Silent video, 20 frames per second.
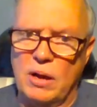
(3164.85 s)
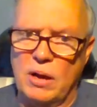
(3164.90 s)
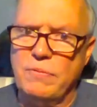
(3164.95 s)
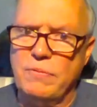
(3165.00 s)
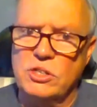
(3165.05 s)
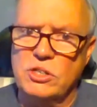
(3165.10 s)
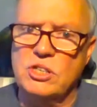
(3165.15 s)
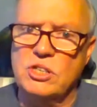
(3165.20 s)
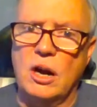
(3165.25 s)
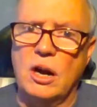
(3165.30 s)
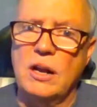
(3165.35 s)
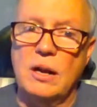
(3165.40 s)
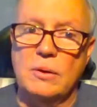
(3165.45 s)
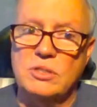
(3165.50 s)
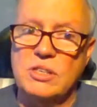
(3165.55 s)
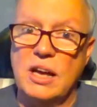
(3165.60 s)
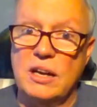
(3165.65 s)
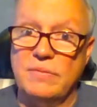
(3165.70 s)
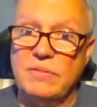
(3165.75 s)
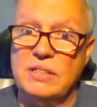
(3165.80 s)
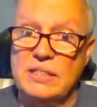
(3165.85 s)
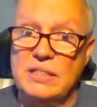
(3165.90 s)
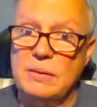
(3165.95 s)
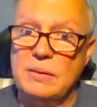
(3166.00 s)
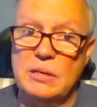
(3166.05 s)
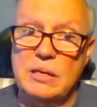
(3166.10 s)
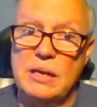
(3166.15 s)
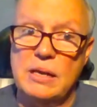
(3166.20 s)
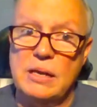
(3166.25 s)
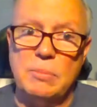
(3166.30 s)
When I first started, I was kind of
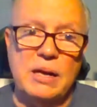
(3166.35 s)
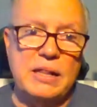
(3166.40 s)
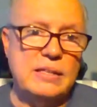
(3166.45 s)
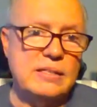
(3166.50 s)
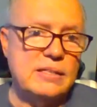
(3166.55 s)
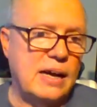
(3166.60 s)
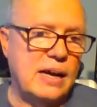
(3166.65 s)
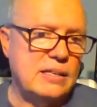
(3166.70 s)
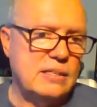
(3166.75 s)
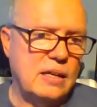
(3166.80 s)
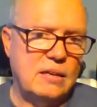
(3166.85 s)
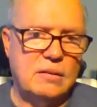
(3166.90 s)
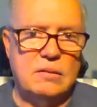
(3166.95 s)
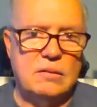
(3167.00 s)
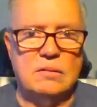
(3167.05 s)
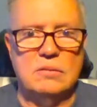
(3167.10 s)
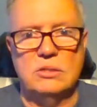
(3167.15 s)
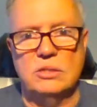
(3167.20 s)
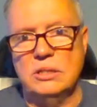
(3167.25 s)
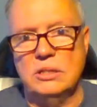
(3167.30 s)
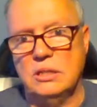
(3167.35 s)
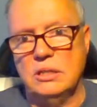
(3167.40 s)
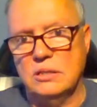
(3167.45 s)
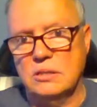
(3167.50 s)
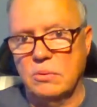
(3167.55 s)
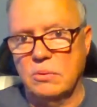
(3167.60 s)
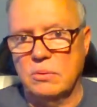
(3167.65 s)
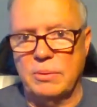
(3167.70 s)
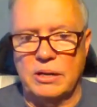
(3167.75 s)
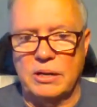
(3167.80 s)
intimidated by these guys. I thought, oh,
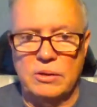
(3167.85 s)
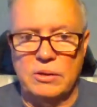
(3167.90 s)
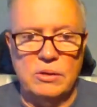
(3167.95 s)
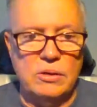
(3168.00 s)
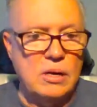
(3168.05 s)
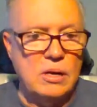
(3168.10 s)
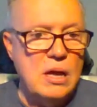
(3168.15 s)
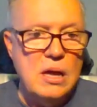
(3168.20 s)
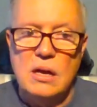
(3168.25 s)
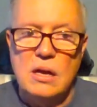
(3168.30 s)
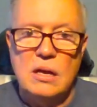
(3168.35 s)
geez, what am I going to do?